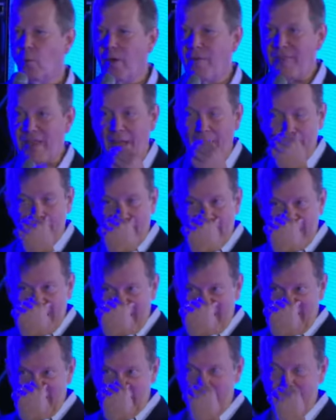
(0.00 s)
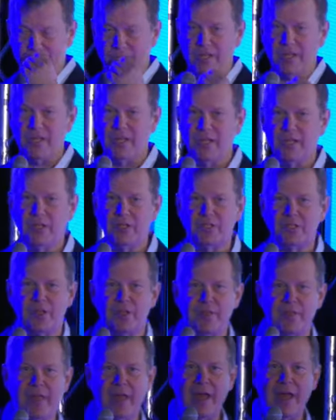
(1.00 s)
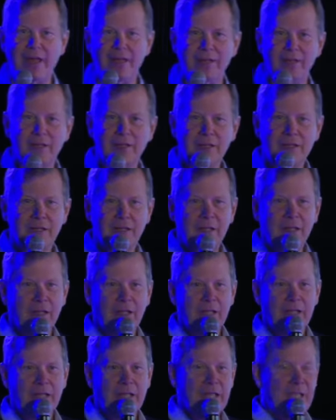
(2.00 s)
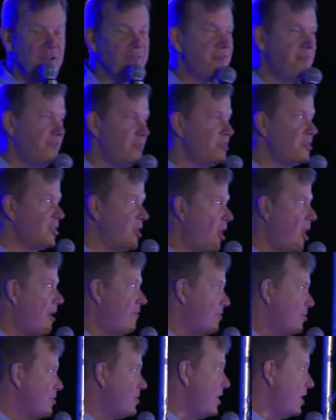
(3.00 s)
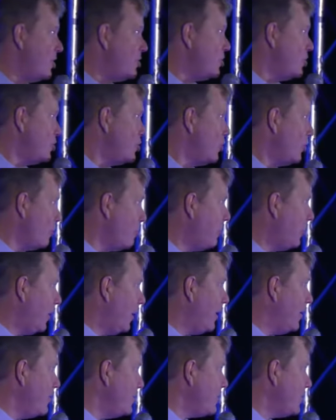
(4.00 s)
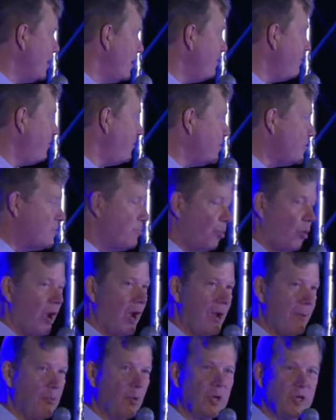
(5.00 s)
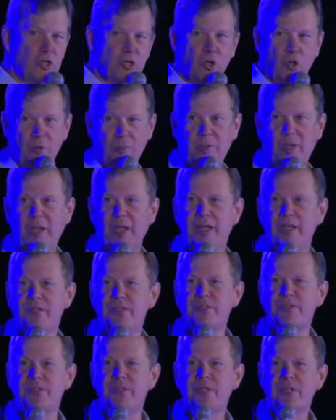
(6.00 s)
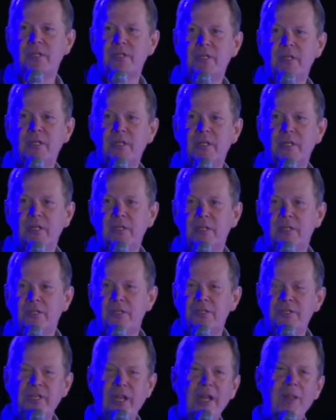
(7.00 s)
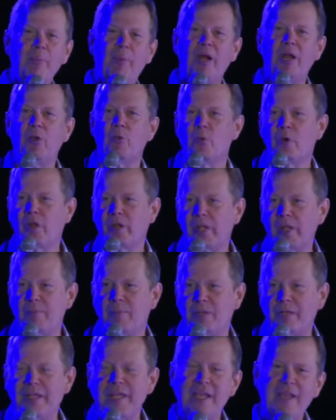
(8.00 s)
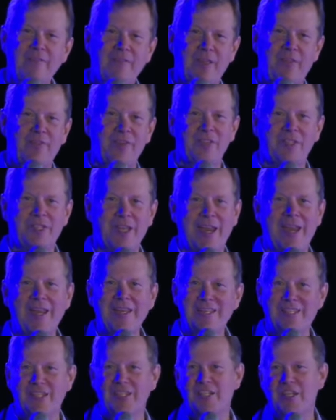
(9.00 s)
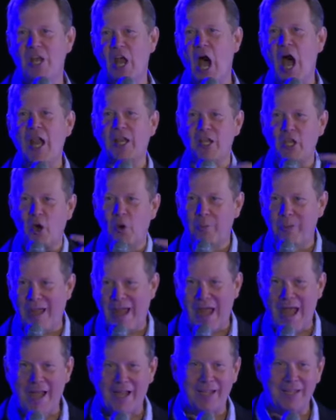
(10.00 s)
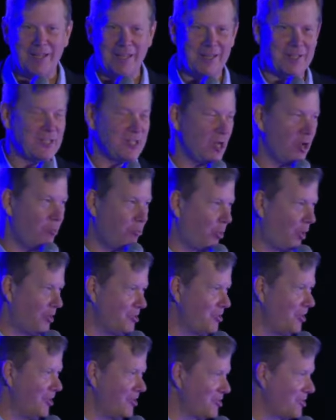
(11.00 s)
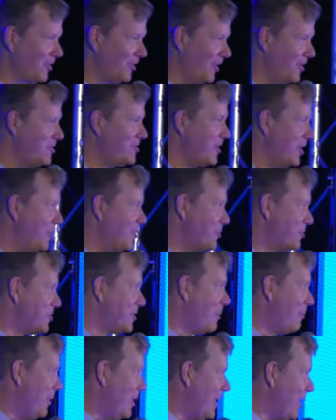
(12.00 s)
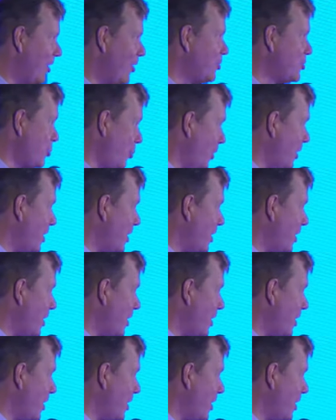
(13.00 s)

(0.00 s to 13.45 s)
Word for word: What that means is that if this conversation took place, if this bribery took place, does anybody really believe that this aide did not go back and tell President Zelensky or somebody else